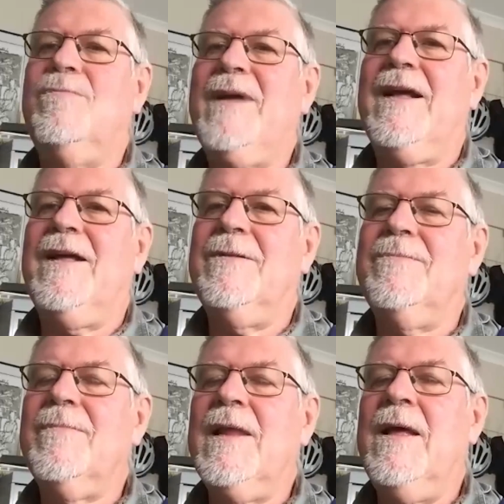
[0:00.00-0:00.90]
it better.
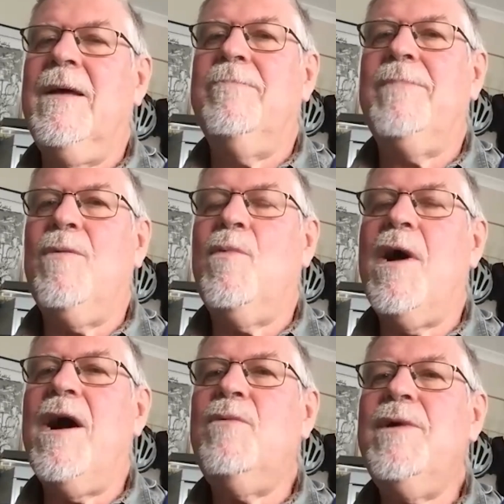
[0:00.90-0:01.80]
But
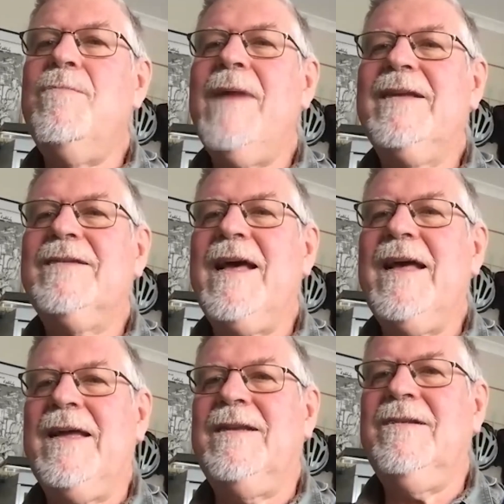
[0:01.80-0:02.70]
while we
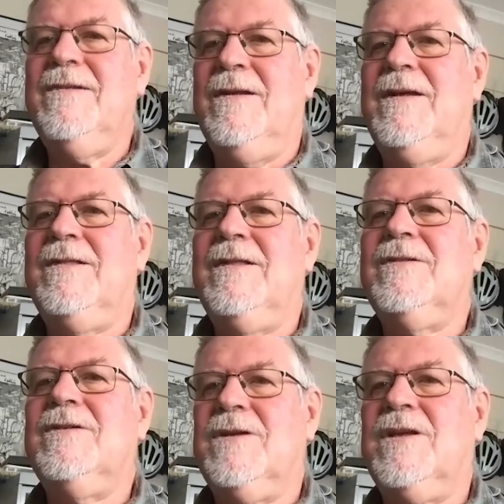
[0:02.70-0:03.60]
maintain, and
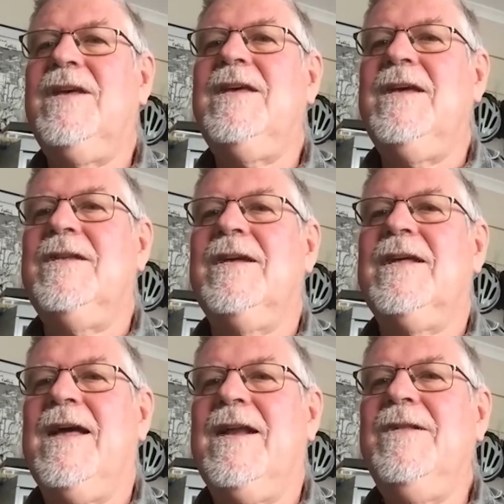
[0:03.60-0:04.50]
this is a key
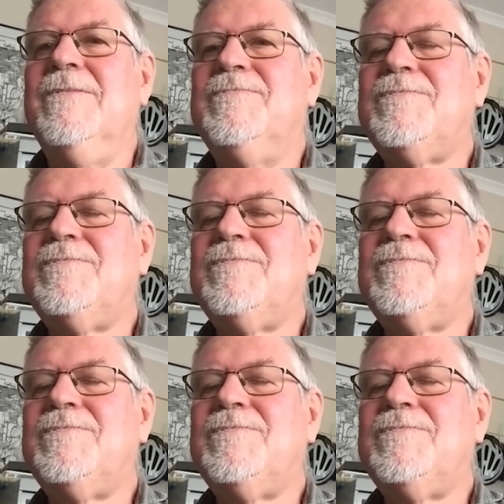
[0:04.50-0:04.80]
indicator,